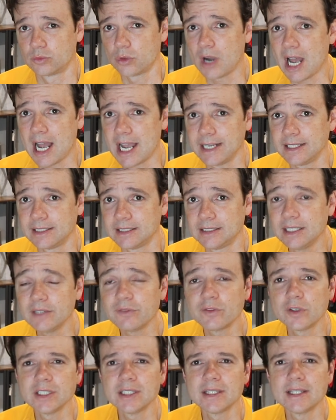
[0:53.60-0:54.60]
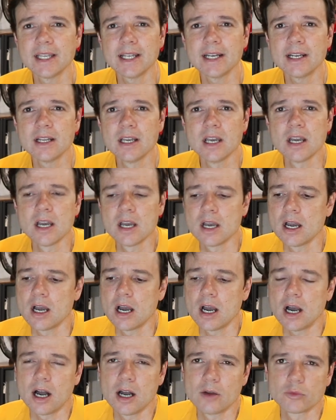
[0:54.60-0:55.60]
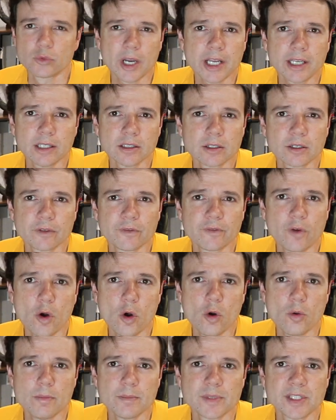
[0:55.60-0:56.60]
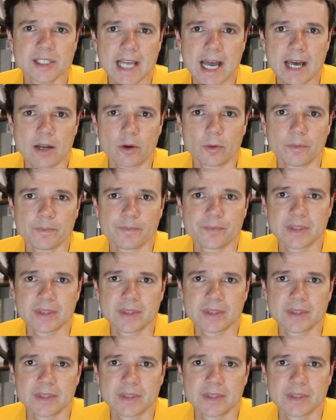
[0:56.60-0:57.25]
ride, different than a regular foam saddle.